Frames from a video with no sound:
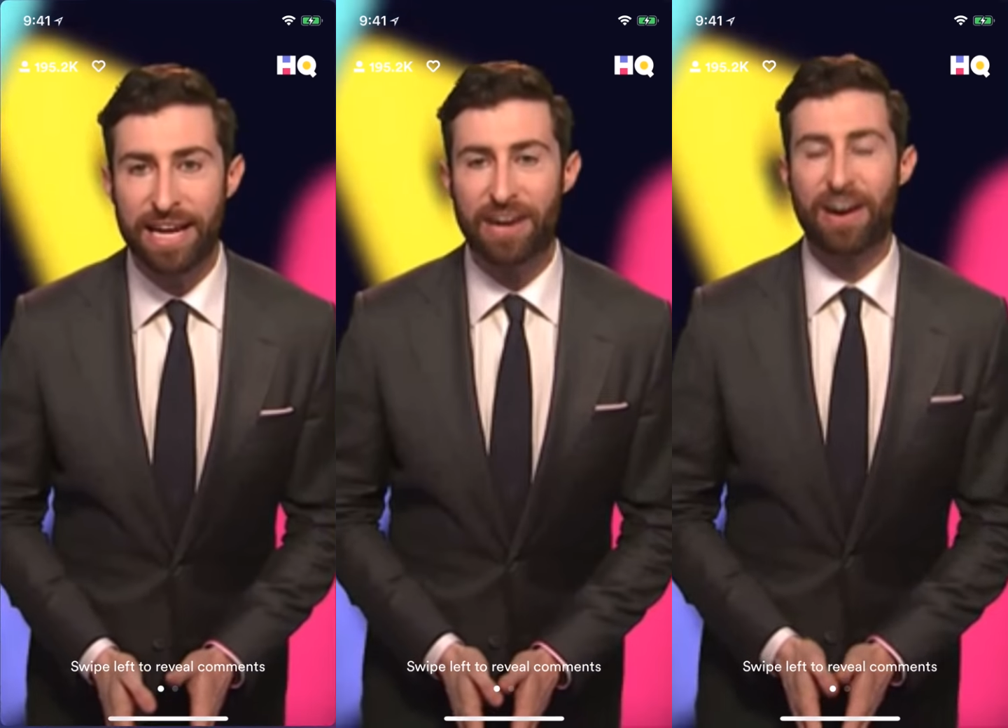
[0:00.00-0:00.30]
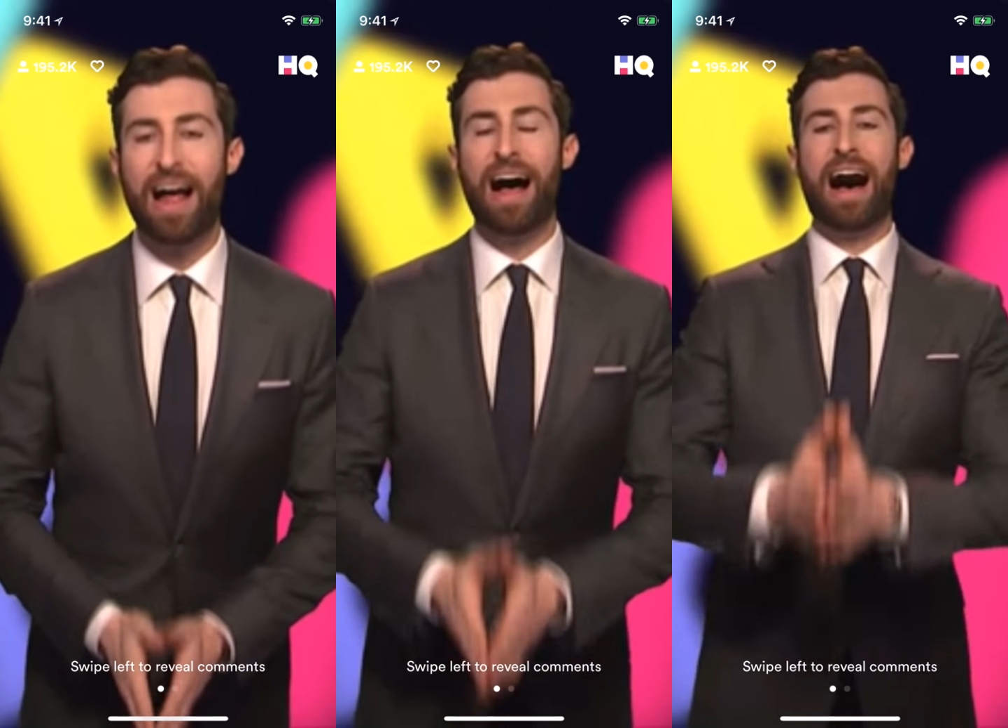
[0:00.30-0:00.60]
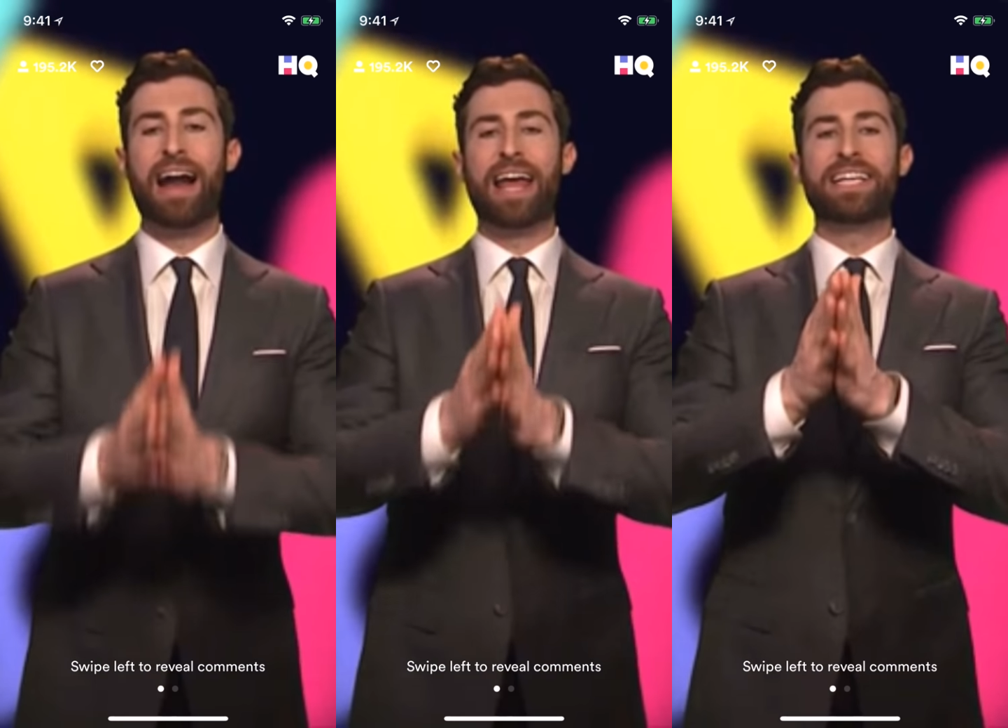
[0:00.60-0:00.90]
here
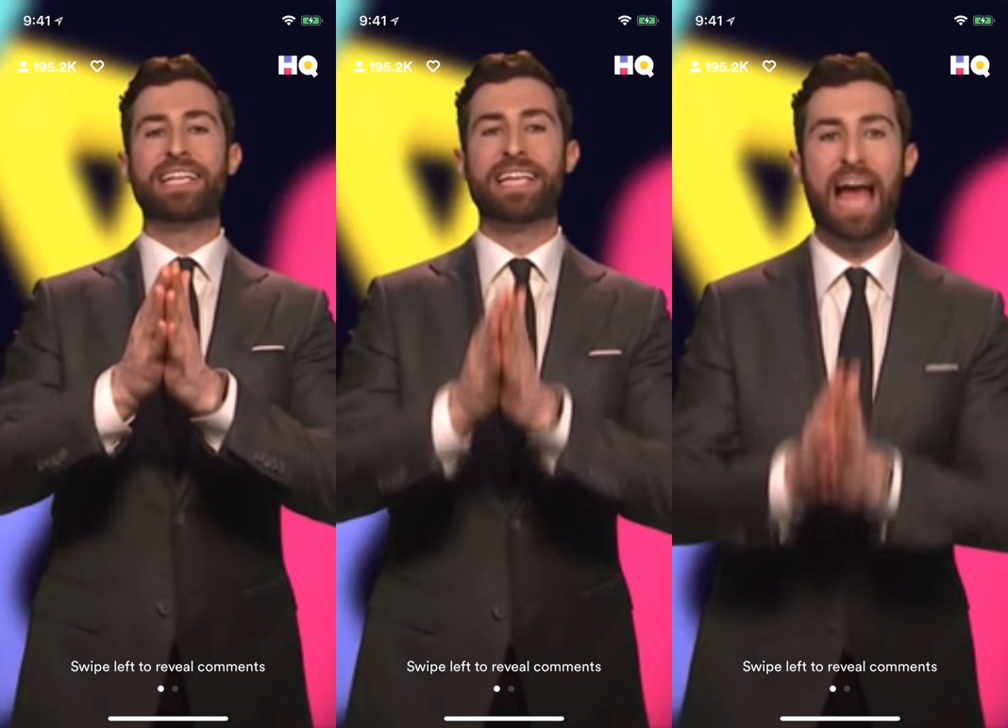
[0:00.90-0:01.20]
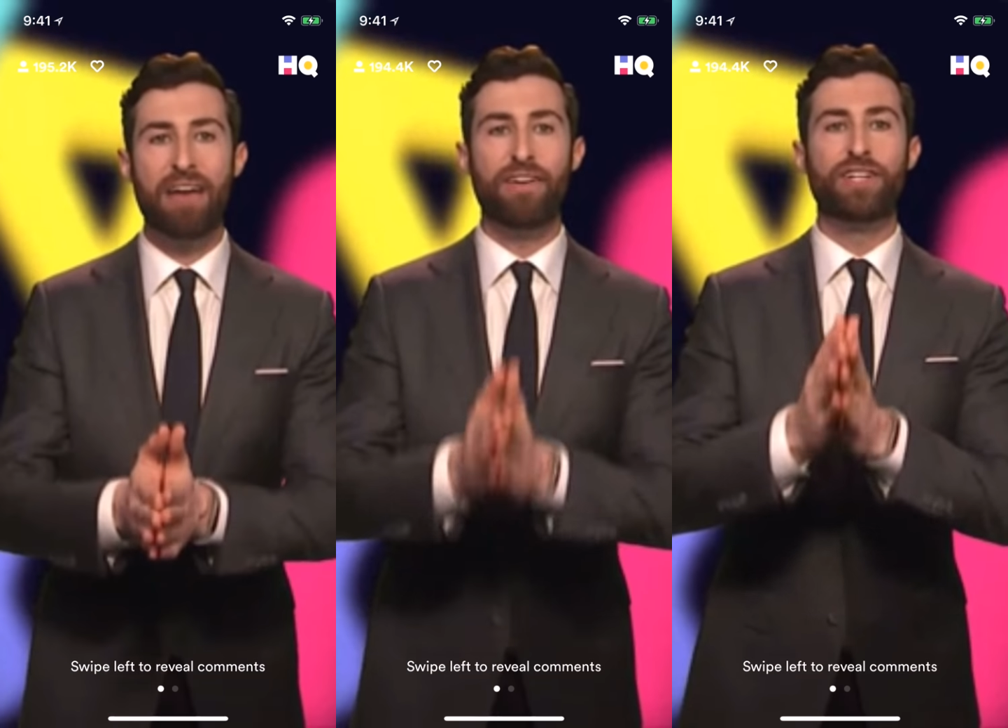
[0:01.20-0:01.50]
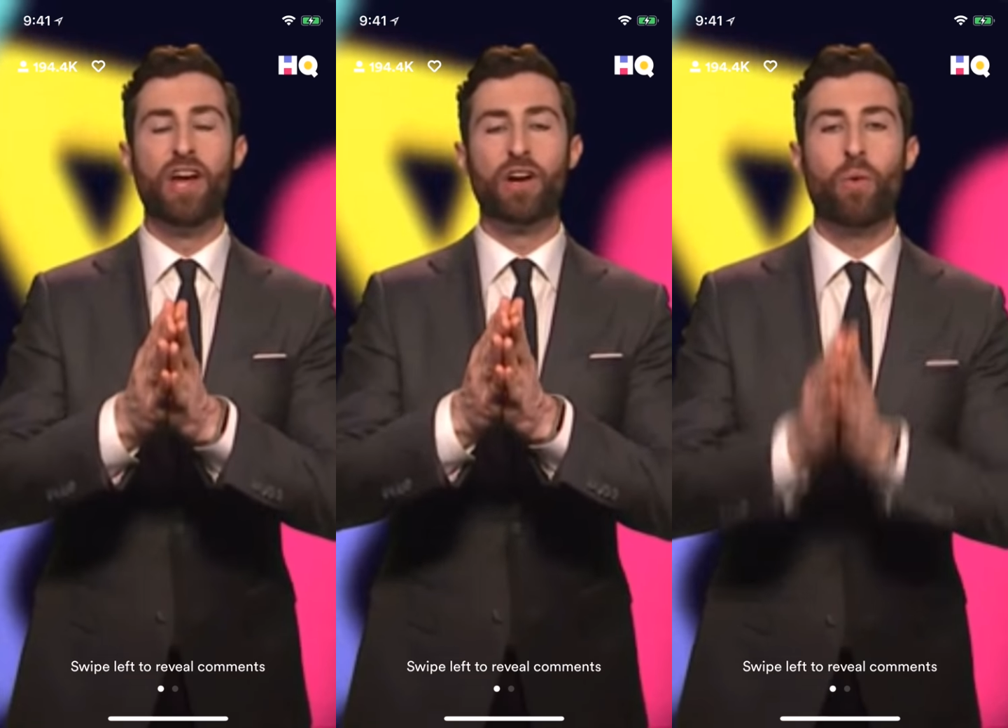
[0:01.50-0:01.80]
on a
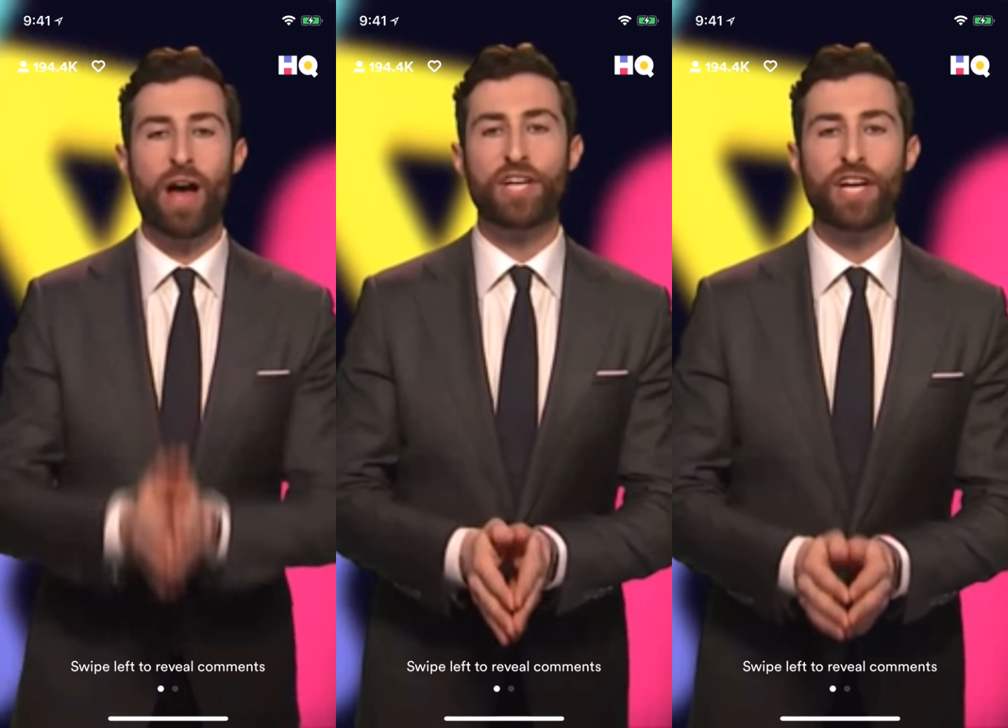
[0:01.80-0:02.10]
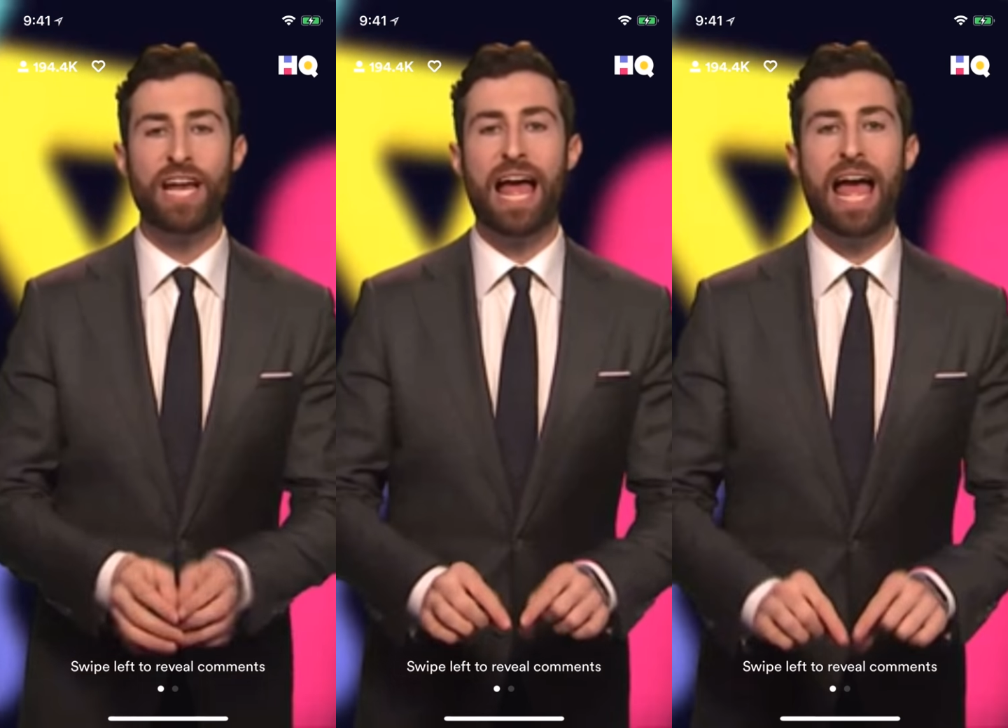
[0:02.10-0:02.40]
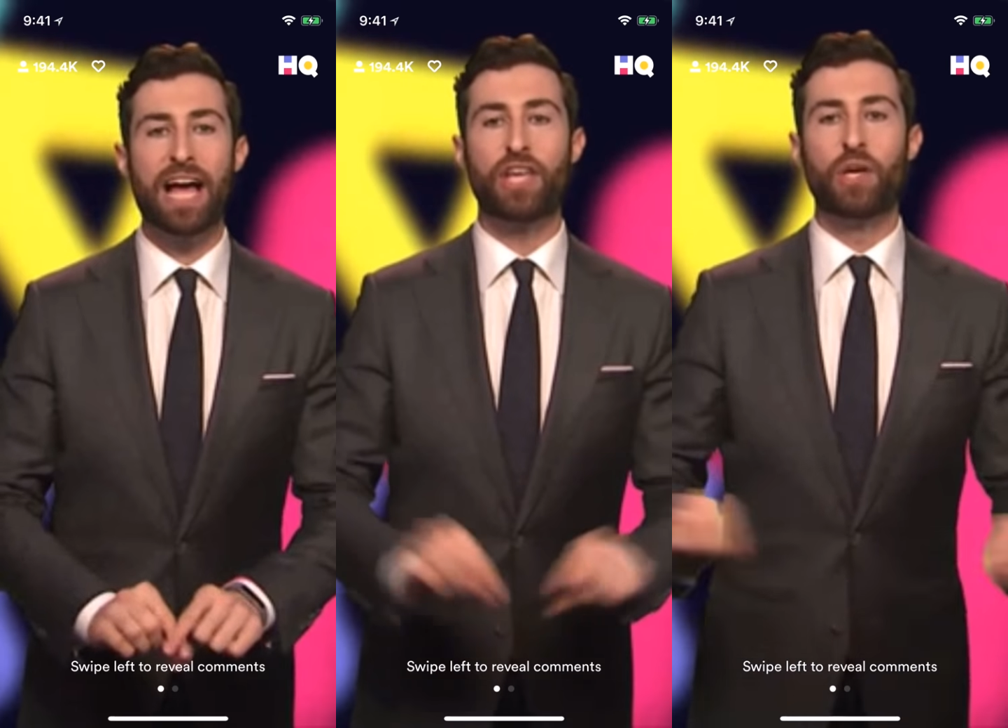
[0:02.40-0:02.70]
savage question
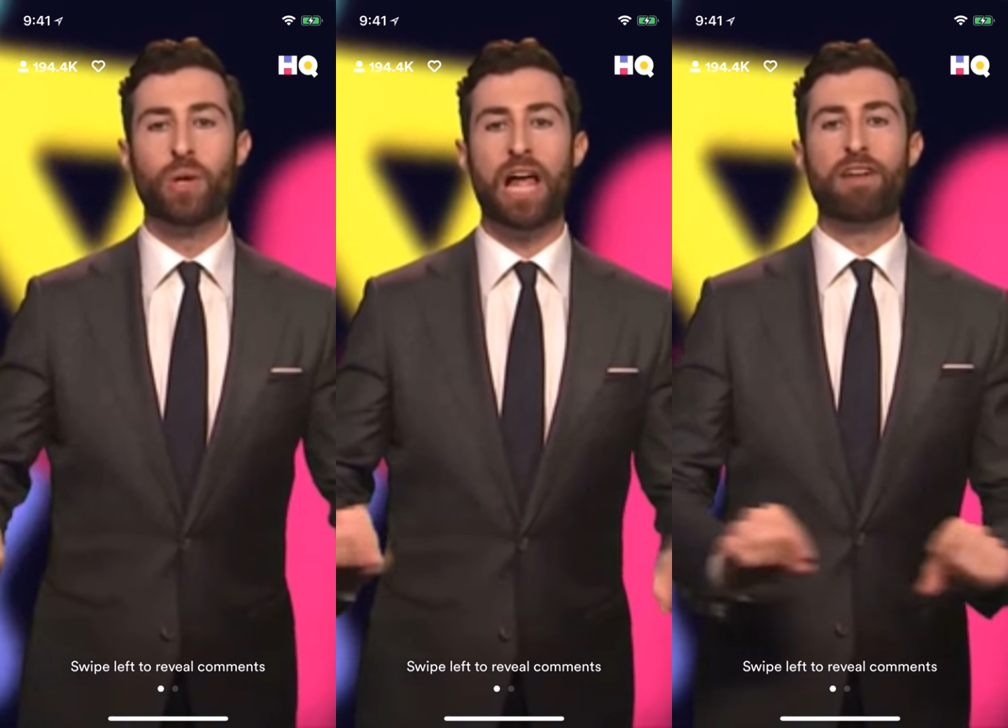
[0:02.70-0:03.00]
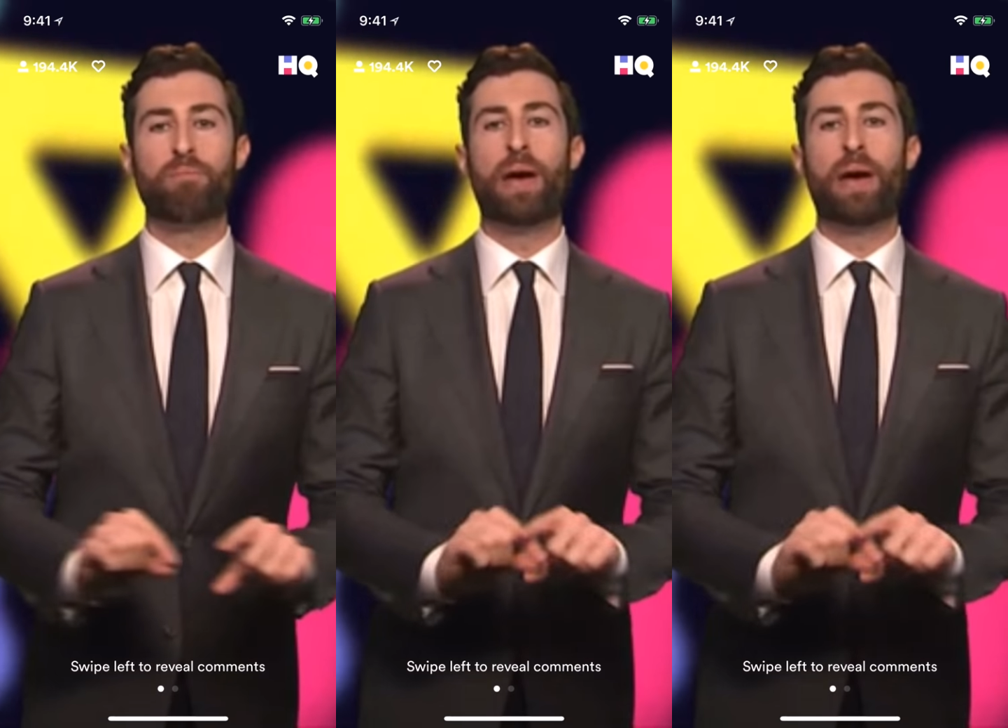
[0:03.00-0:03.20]
at Q11,